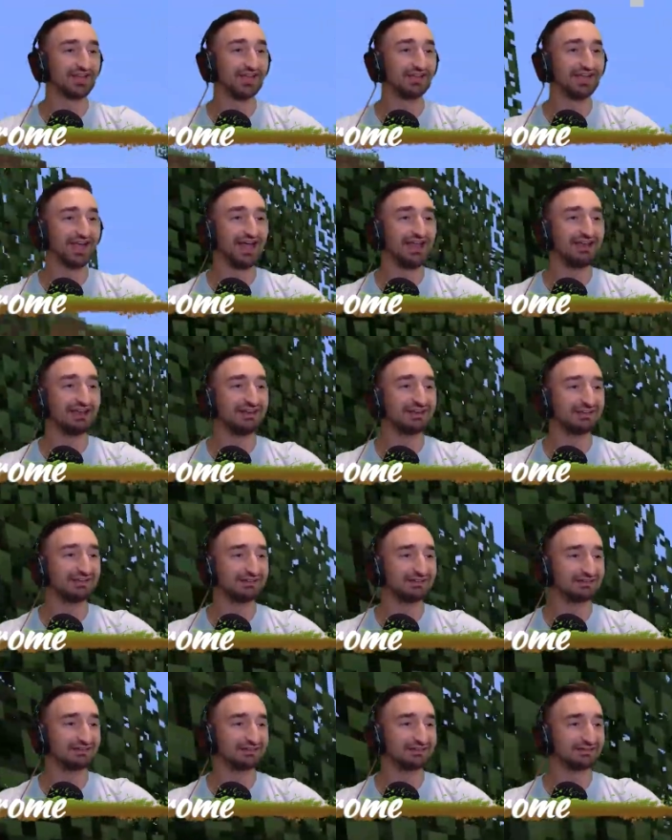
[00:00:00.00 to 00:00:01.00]
Dead?
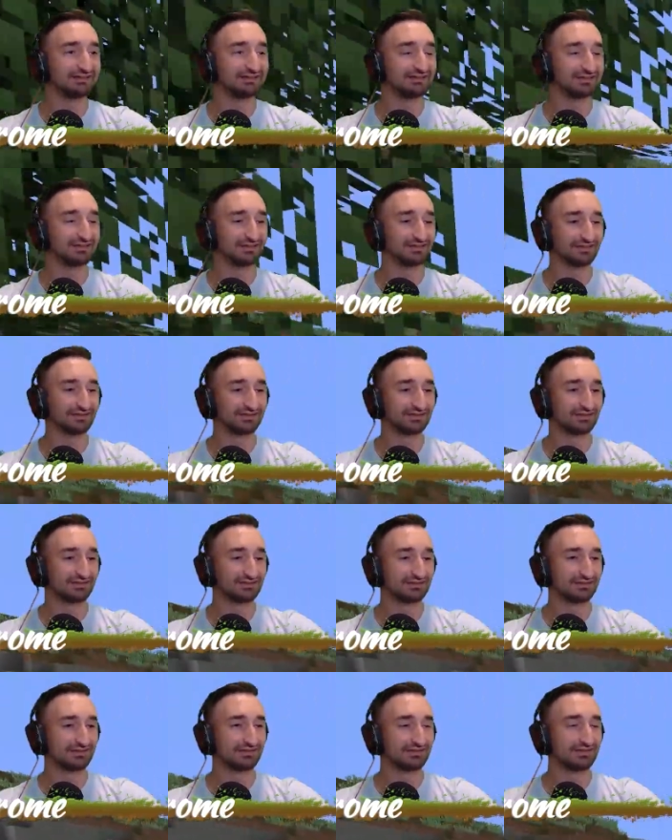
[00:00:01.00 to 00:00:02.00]
that dead? I got dropped
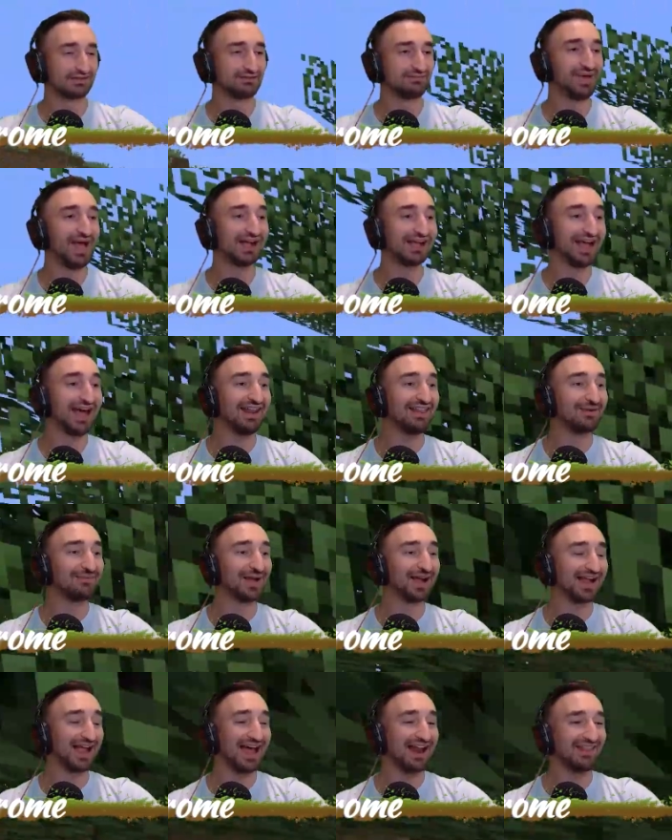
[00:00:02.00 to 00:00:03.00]
here. Back out of there,
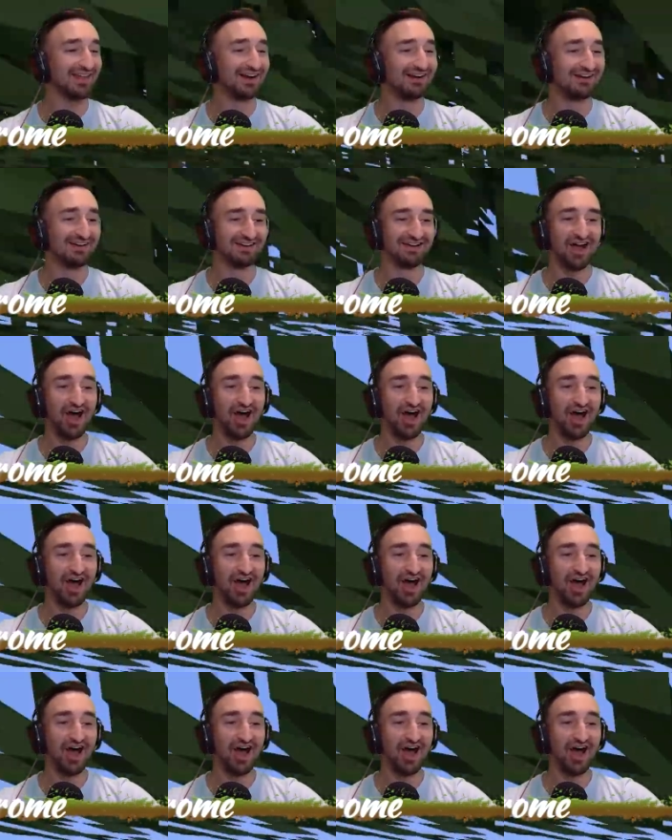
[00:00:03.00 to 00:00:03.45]
back oh. out of there.